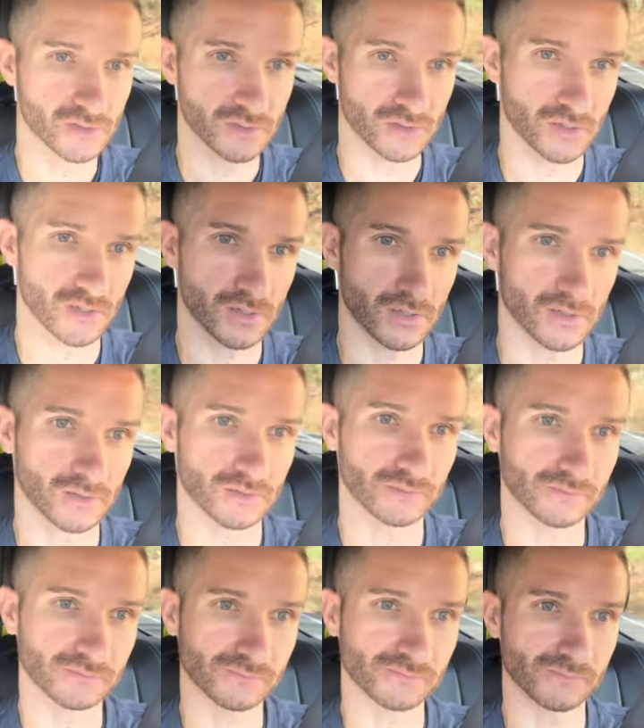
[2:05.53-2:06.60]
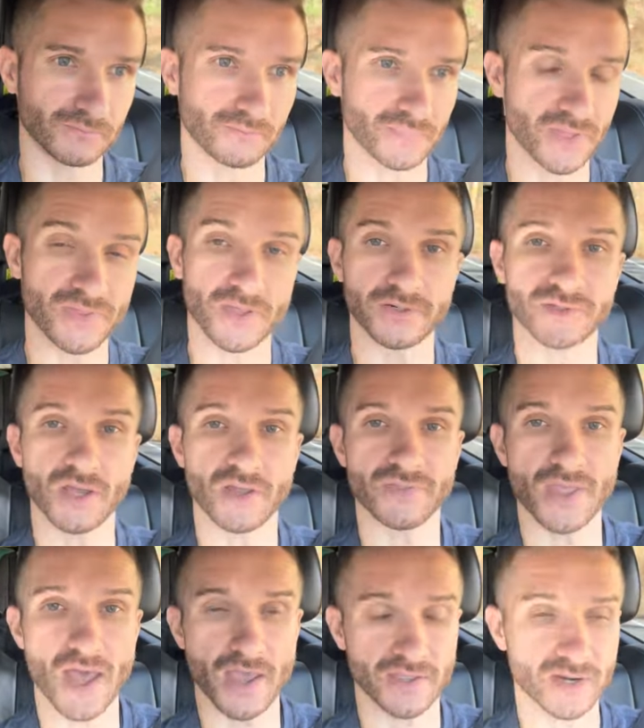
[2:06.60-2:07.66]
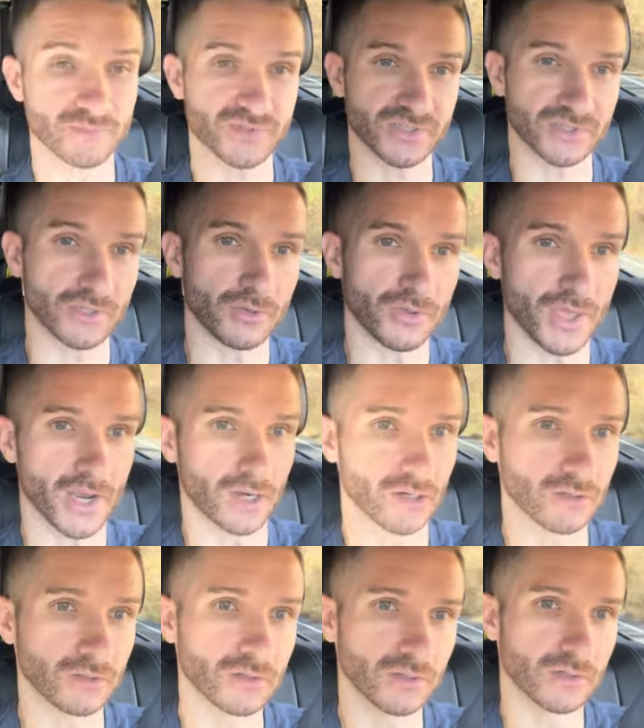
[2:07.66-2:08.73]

Uh, been there, done that, and I'm still there.